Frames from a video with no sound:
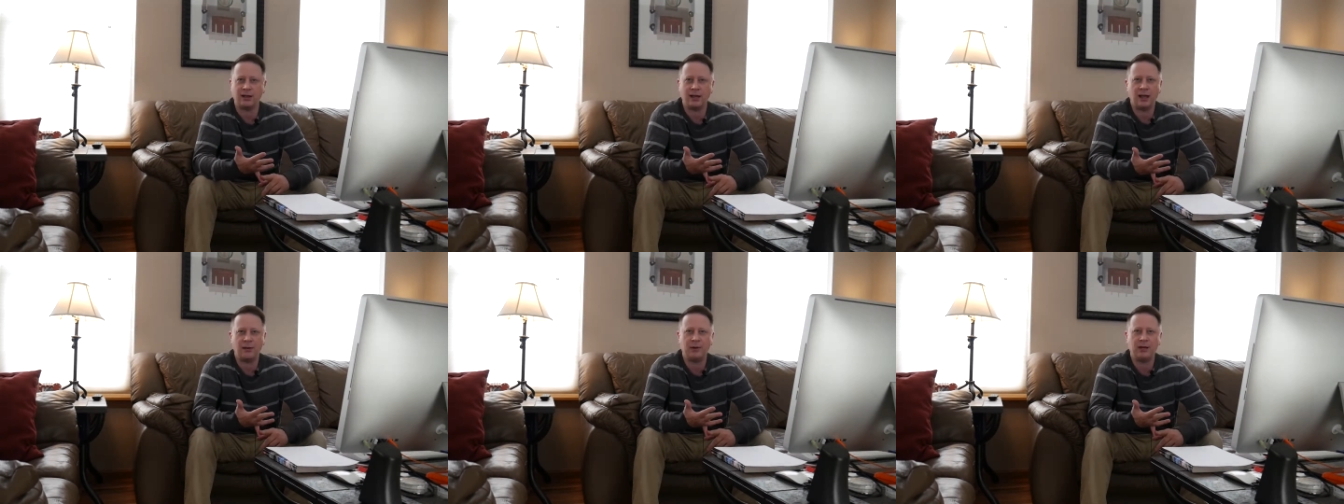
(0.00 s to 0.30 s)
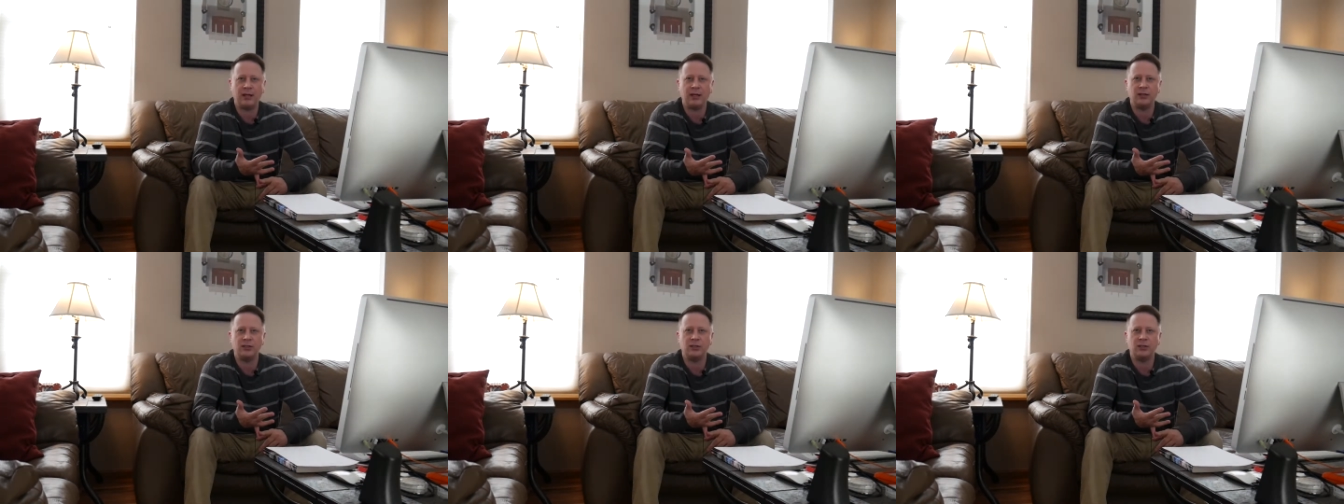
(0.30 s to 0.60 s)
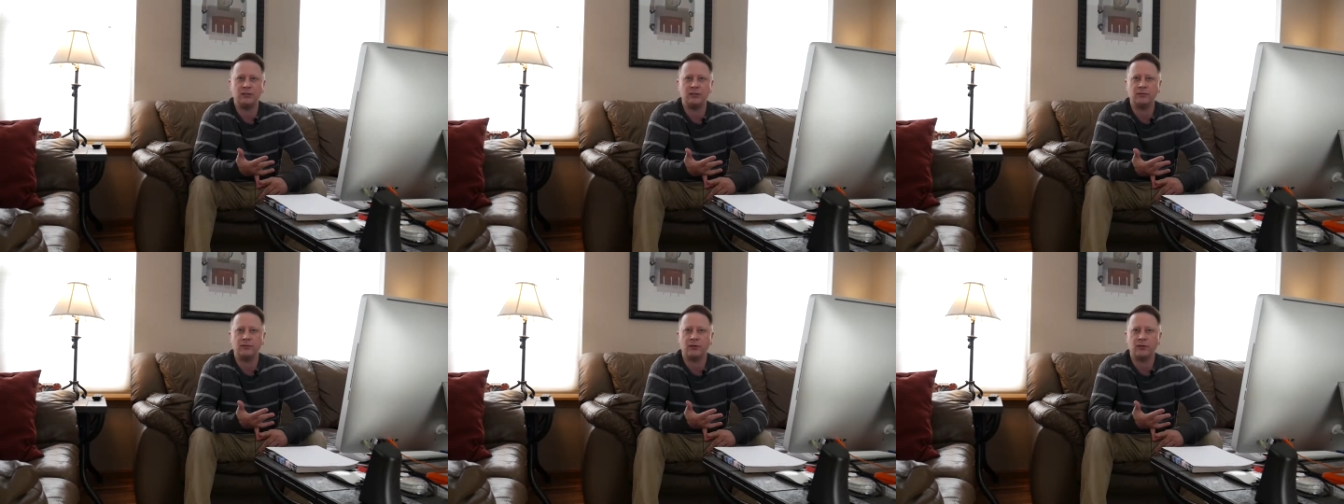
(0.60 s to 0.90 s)

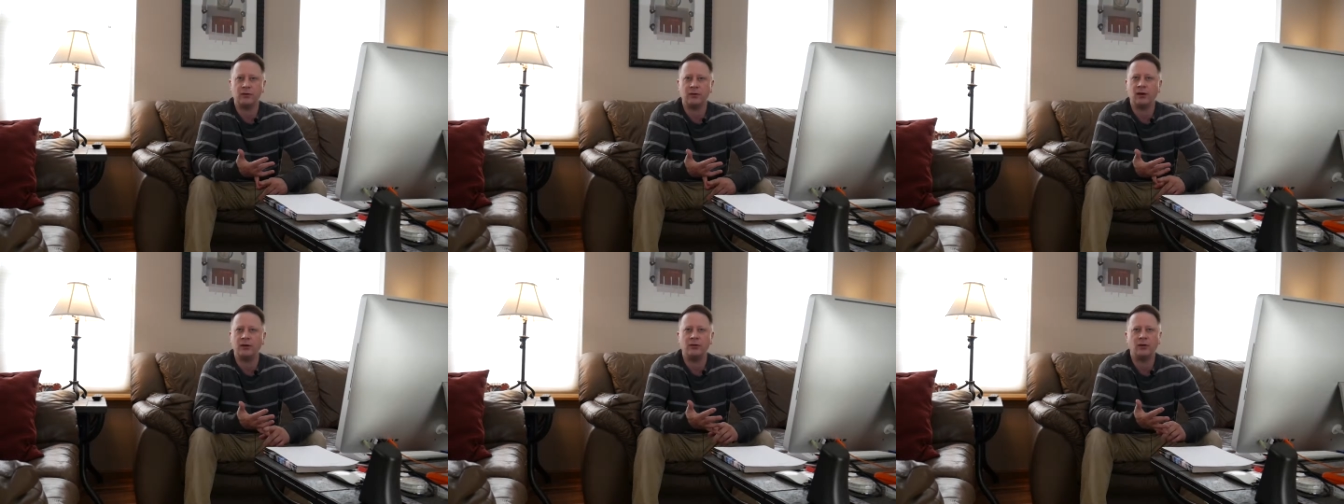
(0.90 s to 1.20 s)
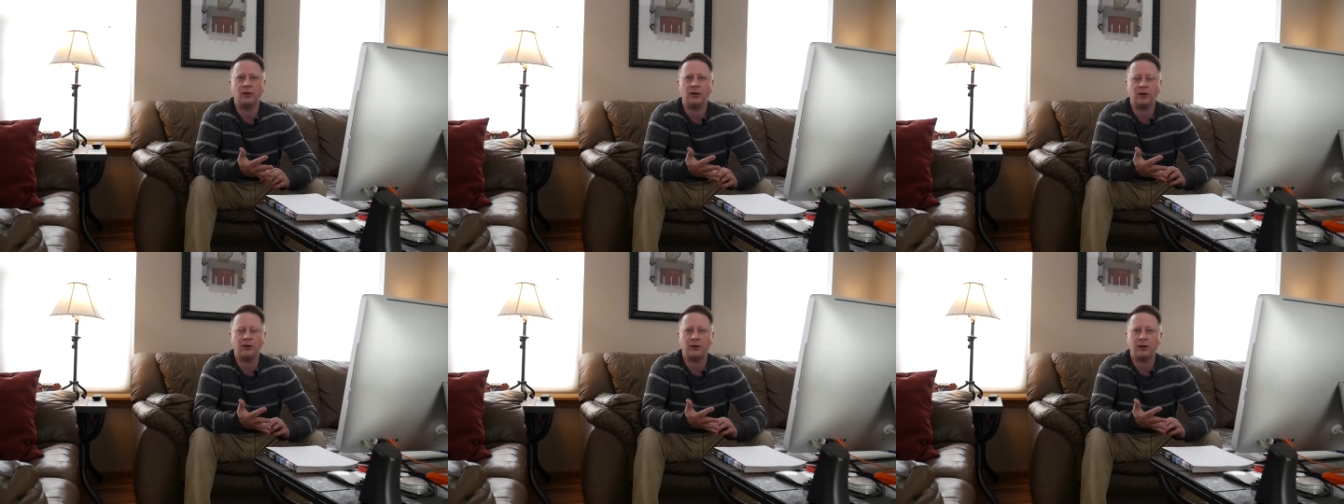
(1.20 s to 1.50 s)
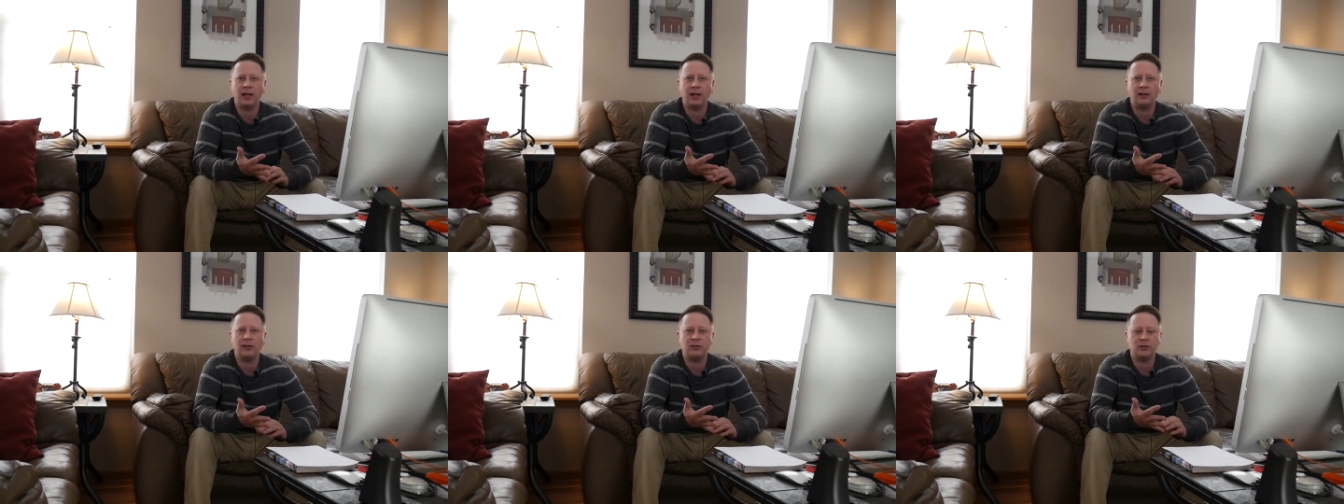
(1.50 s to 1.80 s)
accommodations for under
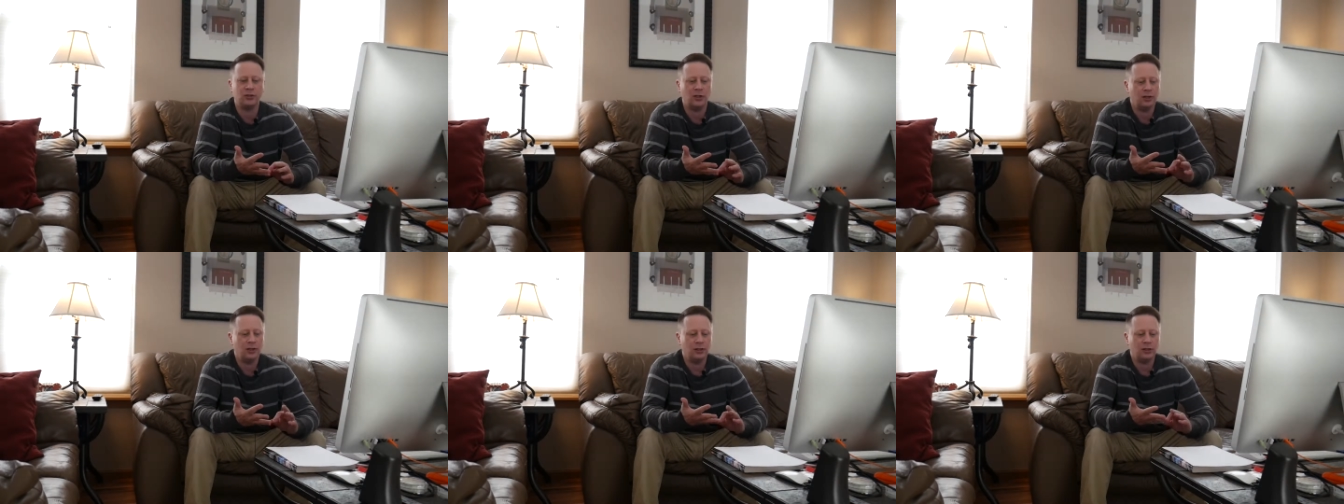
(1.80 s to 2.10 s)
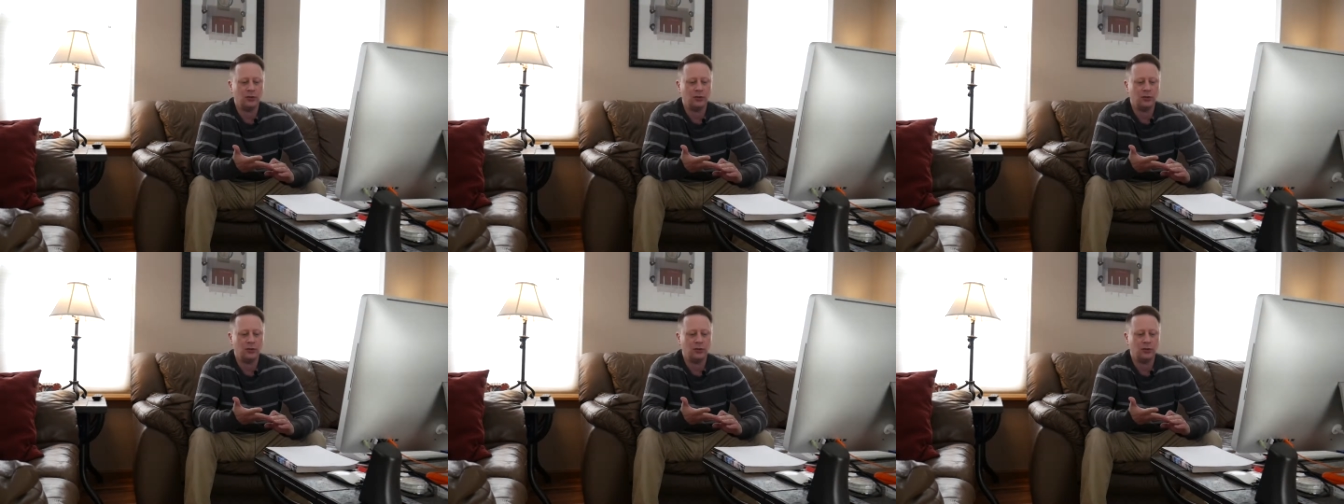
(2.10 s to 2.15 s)
hundred dollars.